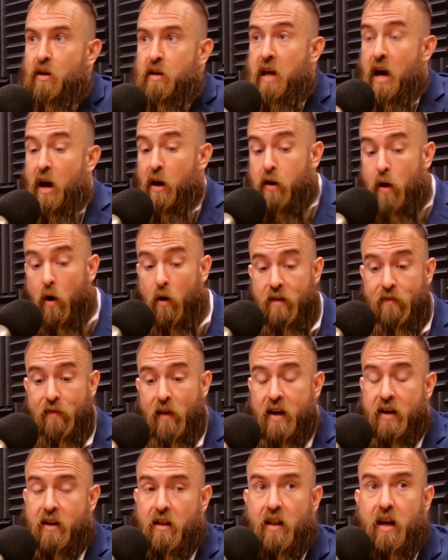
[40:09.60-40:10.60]
Yeah, no, and
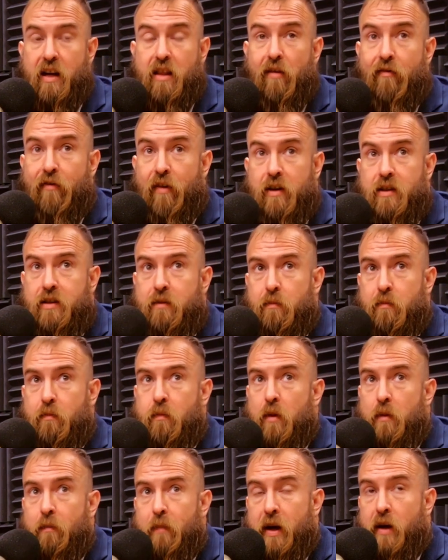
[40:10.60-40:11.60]
like the first
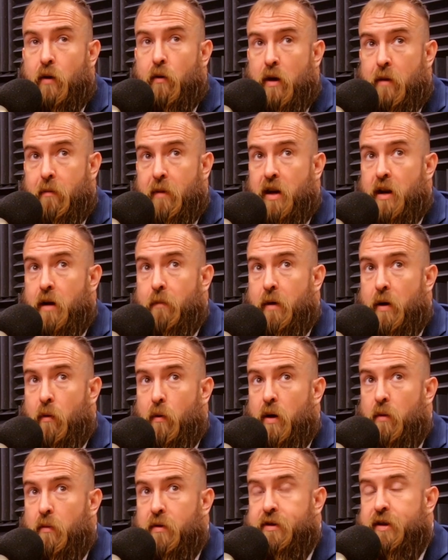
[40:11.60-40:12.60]
Bitcoin meetup I
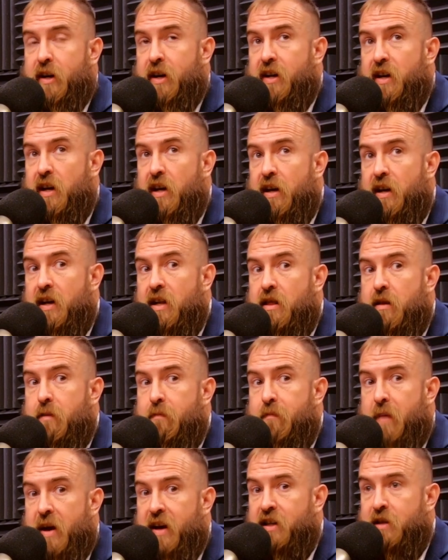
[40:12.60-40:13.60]
went was like in the
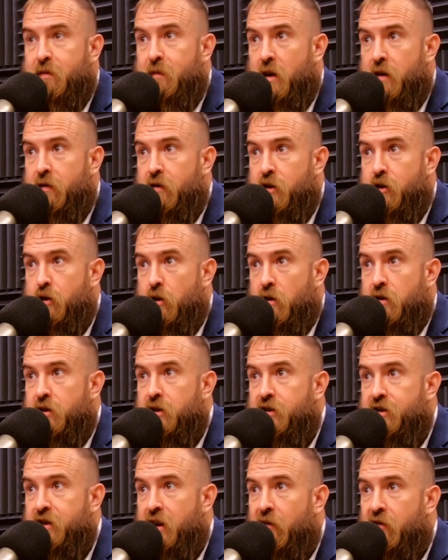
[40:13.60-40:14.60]
basement of a
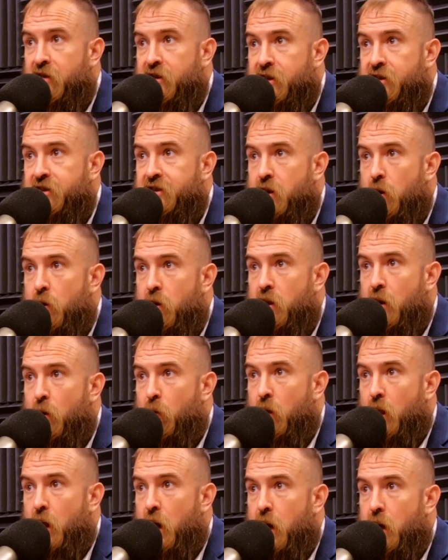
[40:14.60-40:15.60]
church in San Francisco, and there
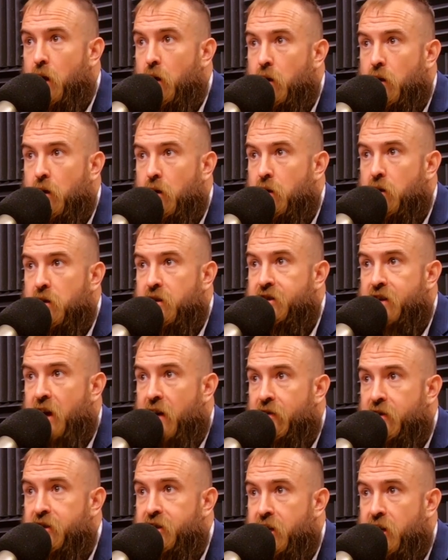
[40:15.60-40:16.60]
were like
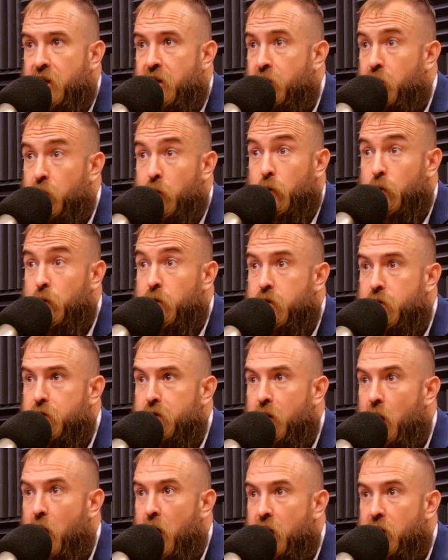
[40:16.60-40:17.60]
17 dudes.
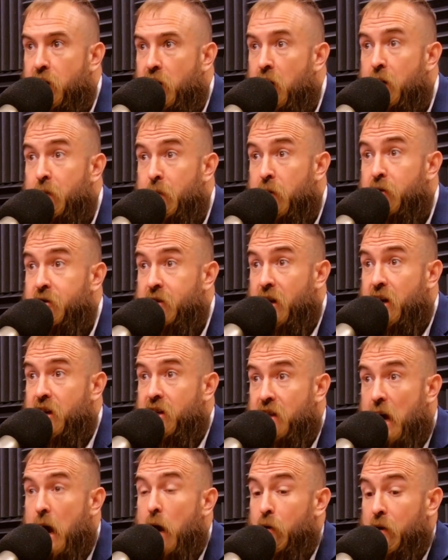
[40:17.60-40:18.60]
Like, I mean, it was
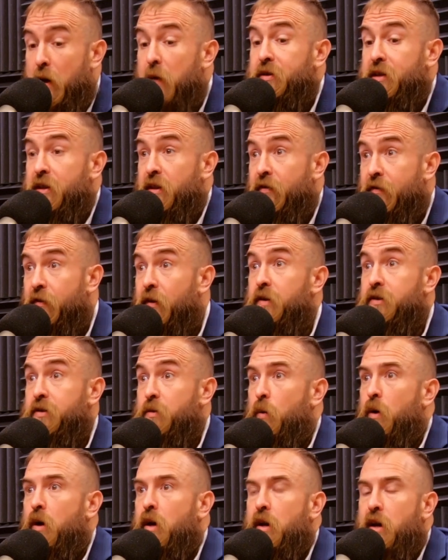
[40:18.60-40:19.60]
like that was like the first
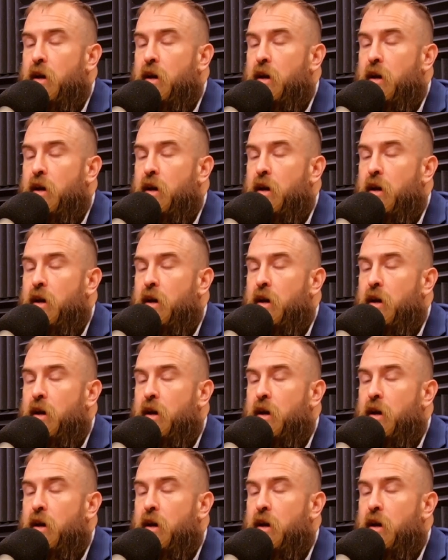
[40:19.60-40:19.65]
one.